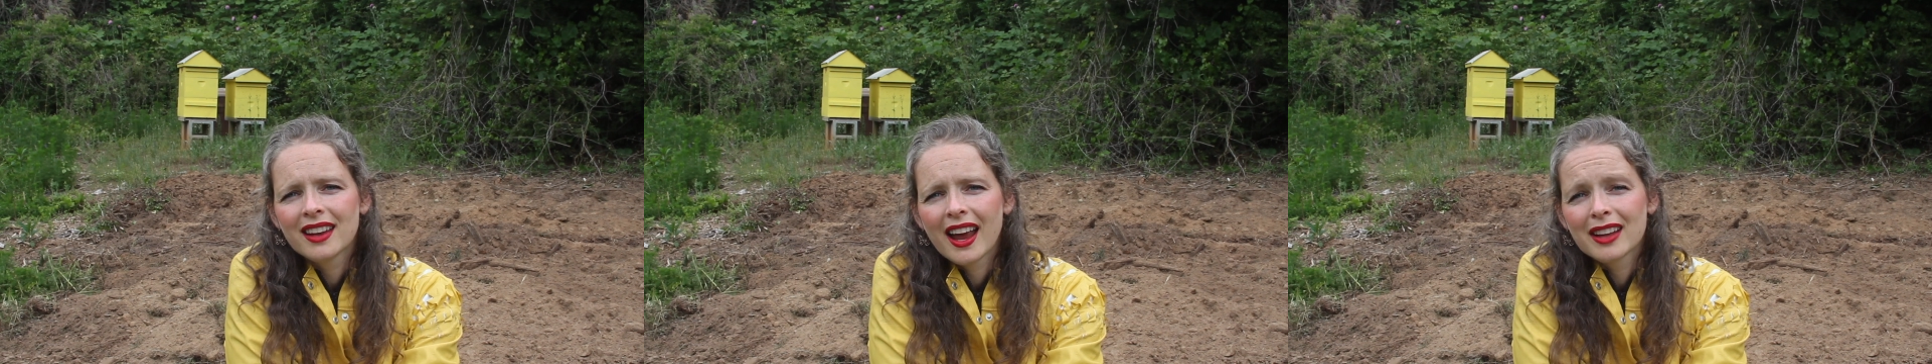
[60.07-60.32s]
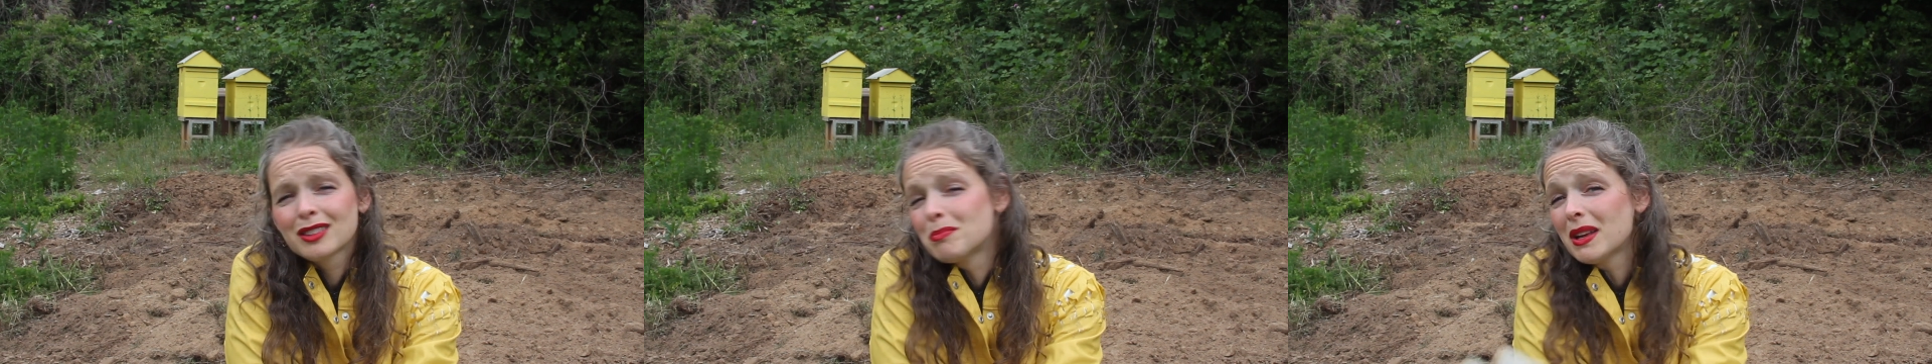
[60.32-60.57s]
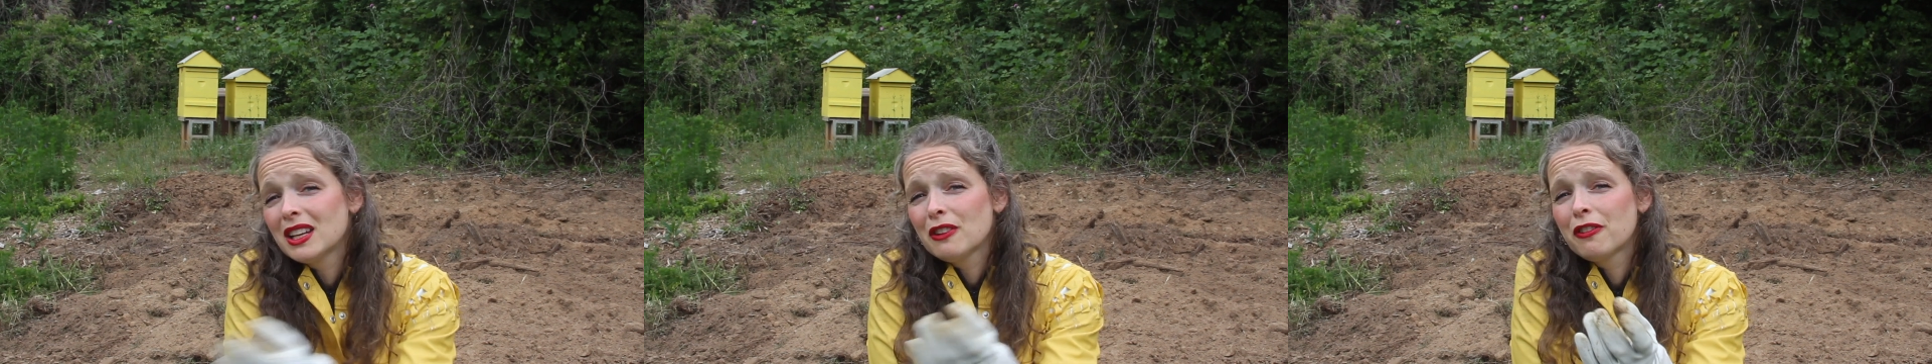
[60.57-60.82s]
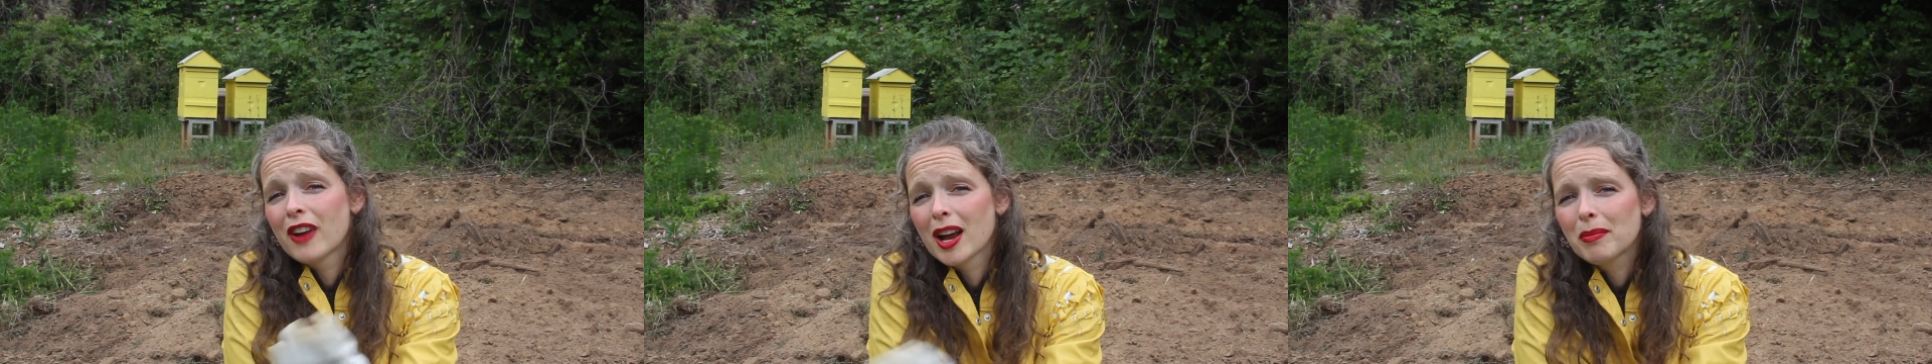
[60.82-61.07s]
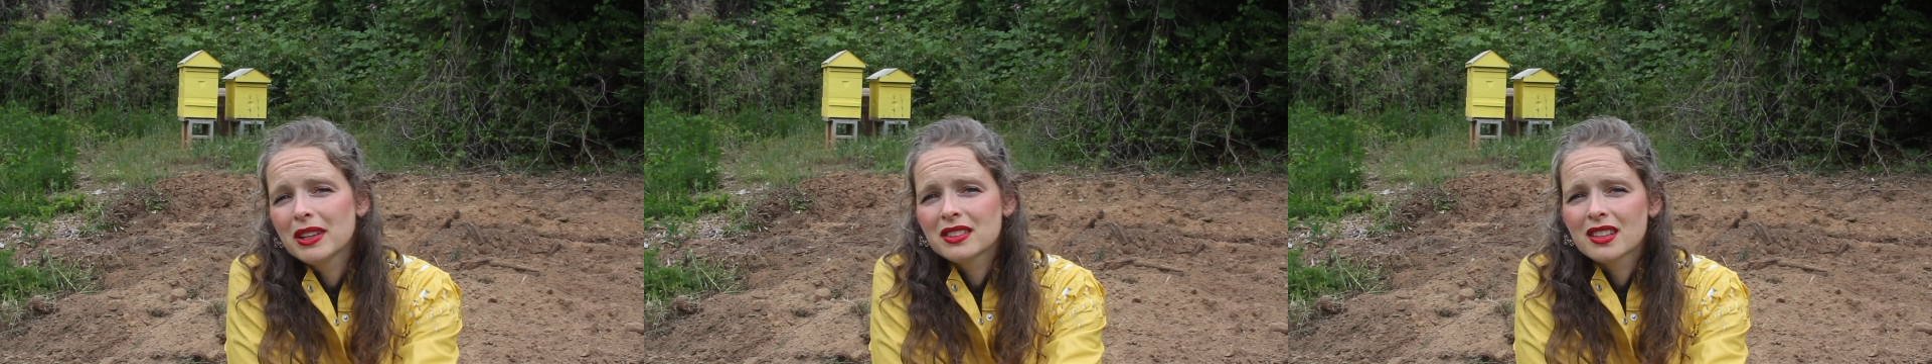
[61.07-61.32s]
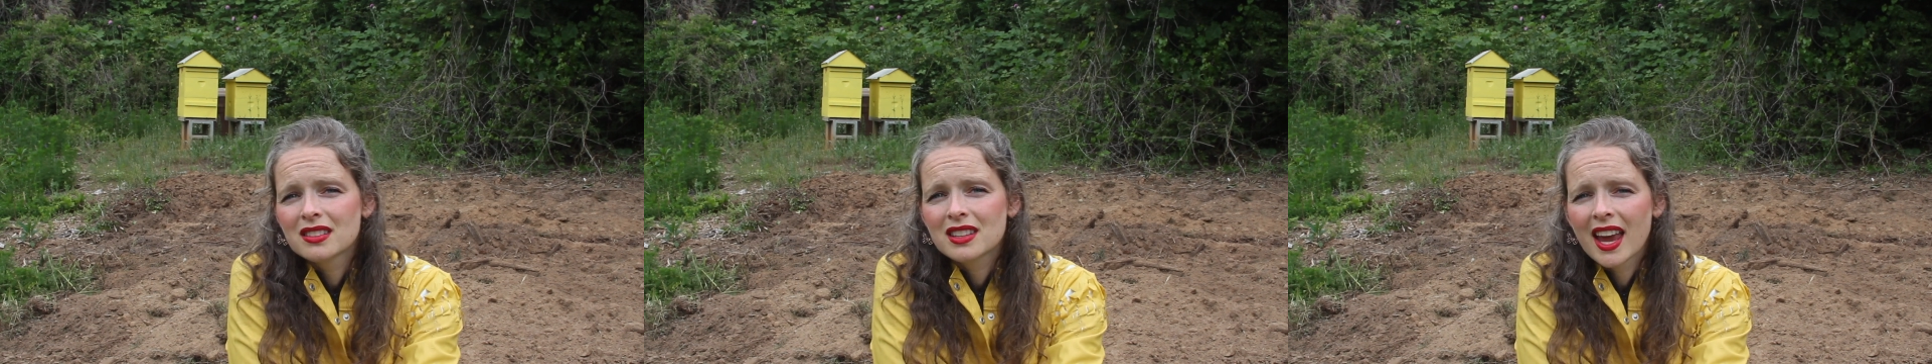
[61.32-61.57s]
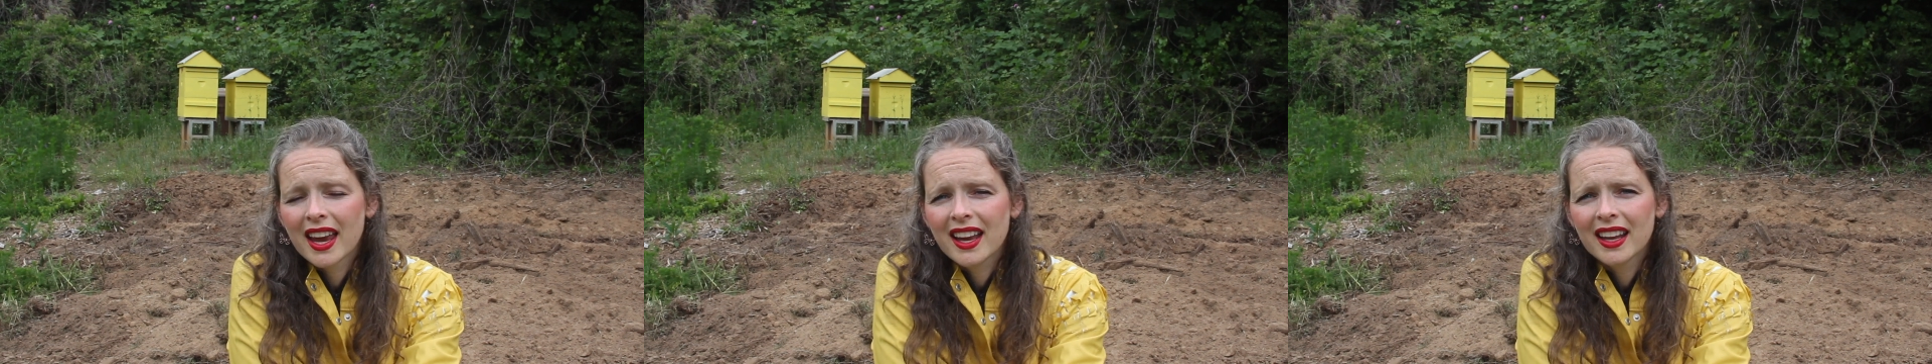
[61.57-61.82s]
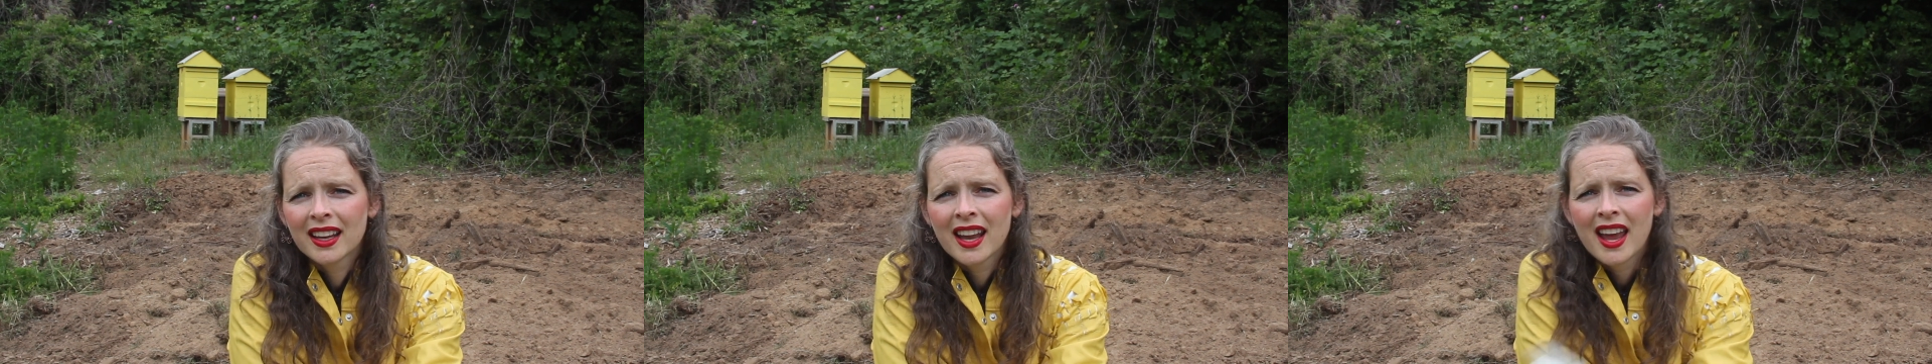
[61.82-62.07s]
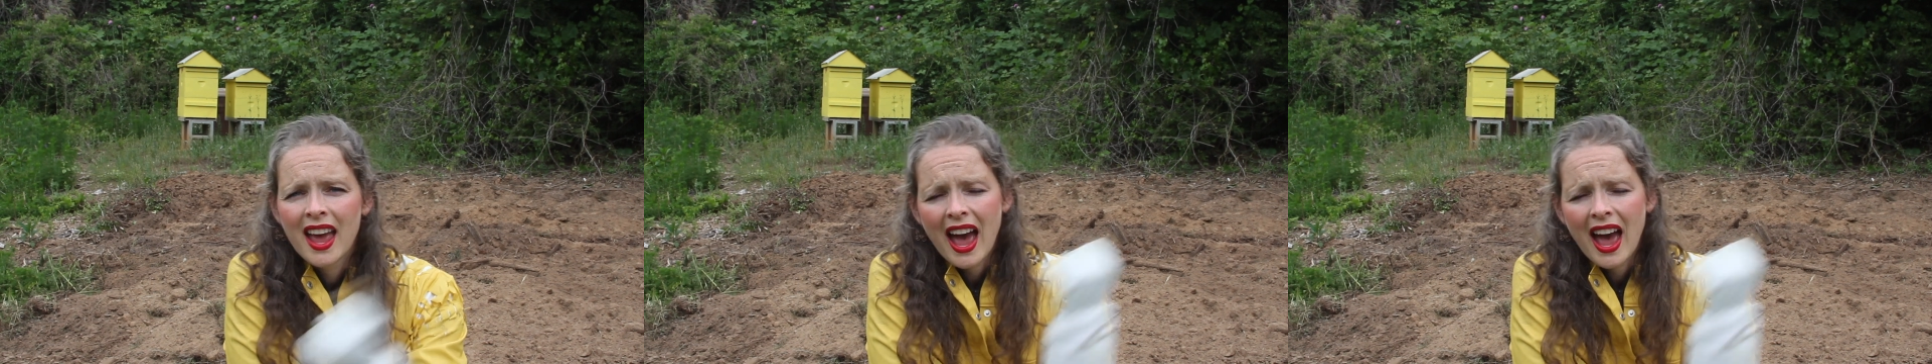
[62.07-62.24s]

as many families as can